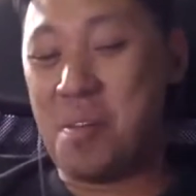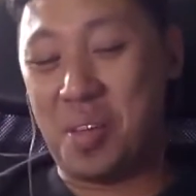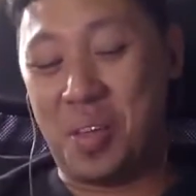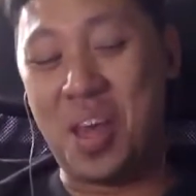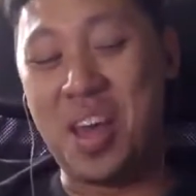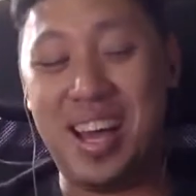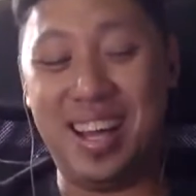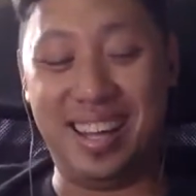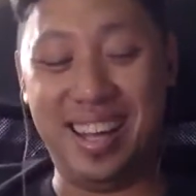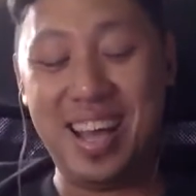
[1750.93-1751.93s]
Yeah,
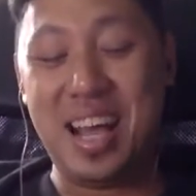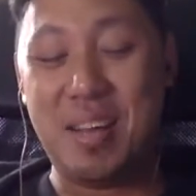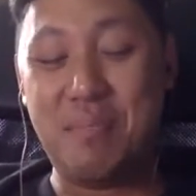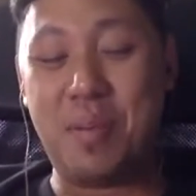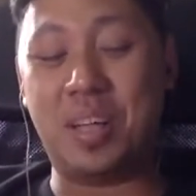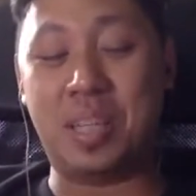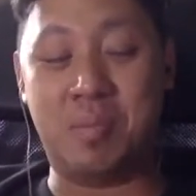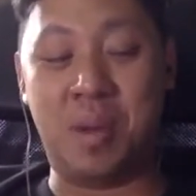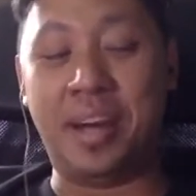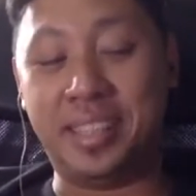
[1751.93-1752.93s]
because I'm
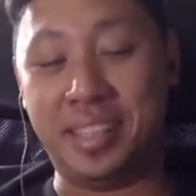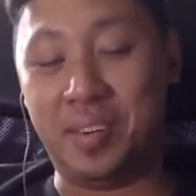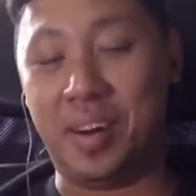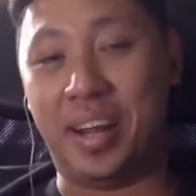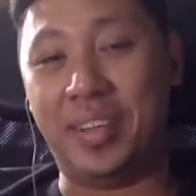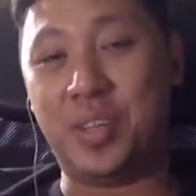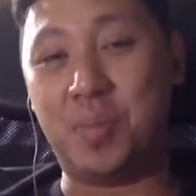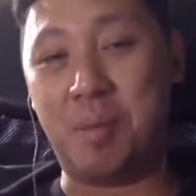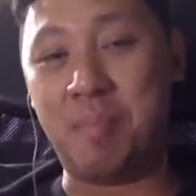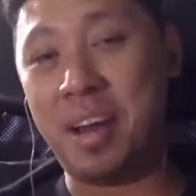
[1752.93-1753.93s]
a writer, right? And so
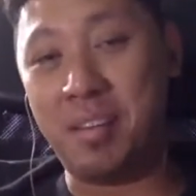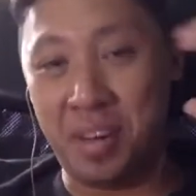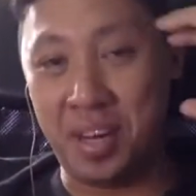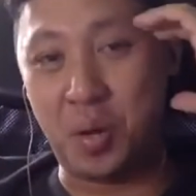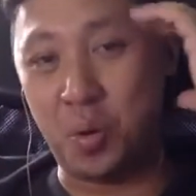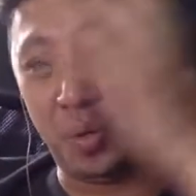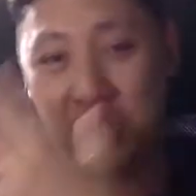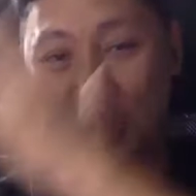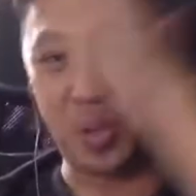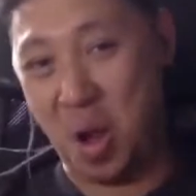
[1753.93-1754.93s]
my mind really
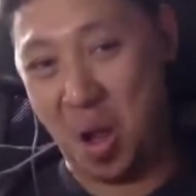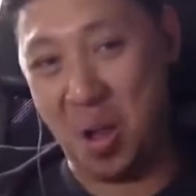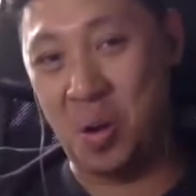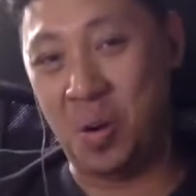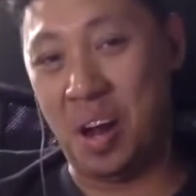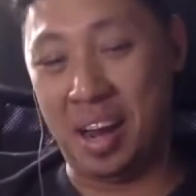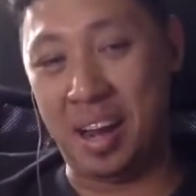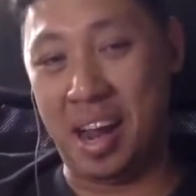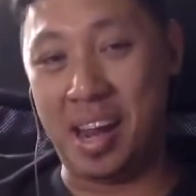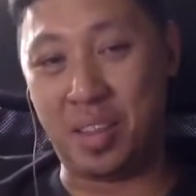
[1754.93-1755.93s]
goes,
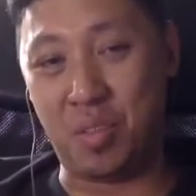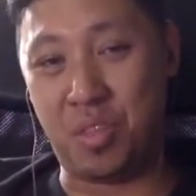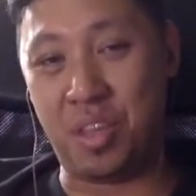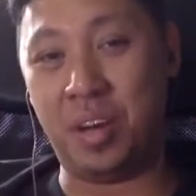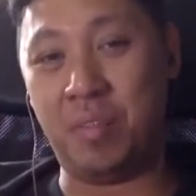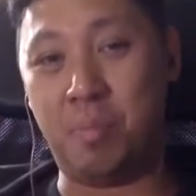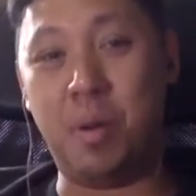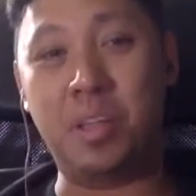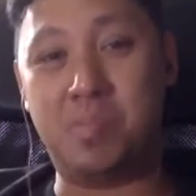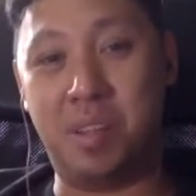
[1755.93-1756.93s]
I like to think of the
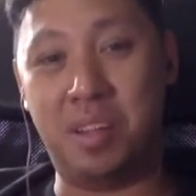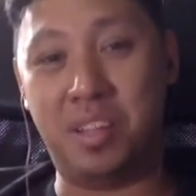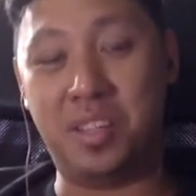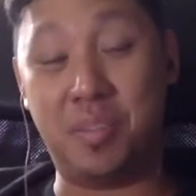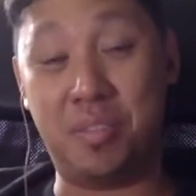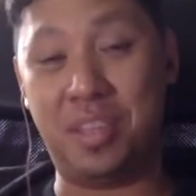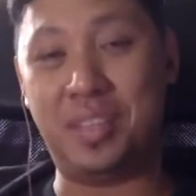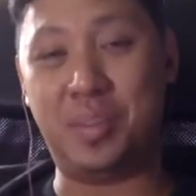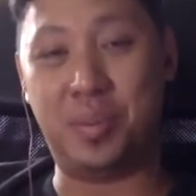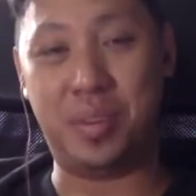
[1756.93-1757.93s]
possibilities of things
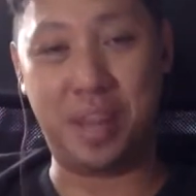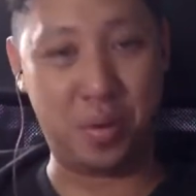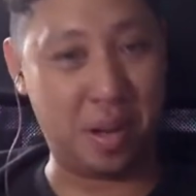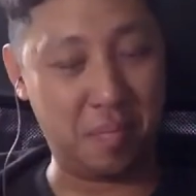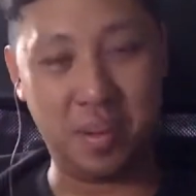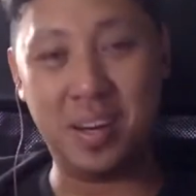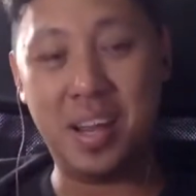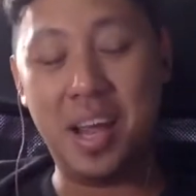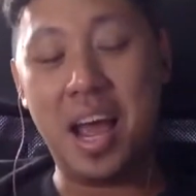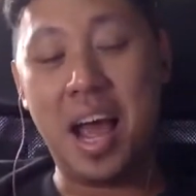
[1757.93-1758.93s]
that could happen.
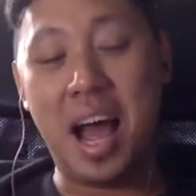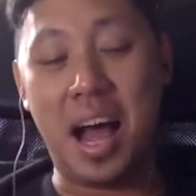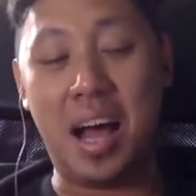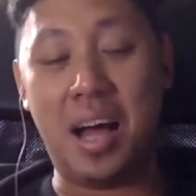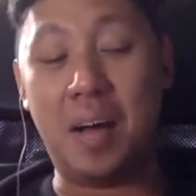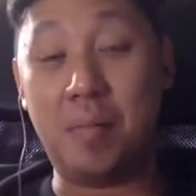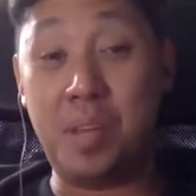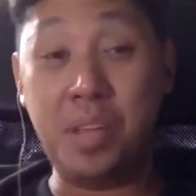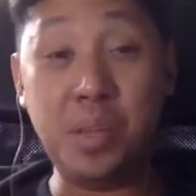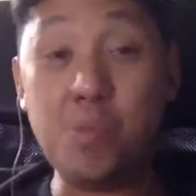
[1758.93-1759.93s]

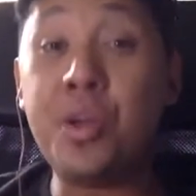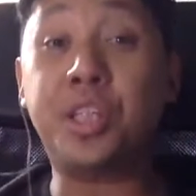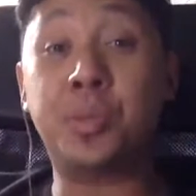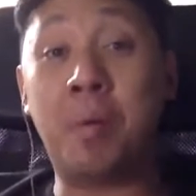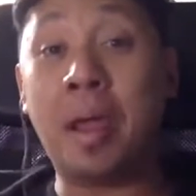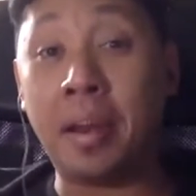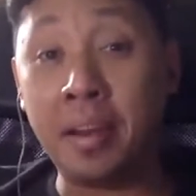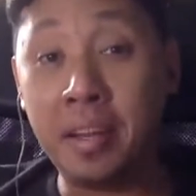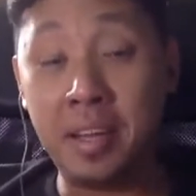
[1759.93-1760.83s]
He's a rich man.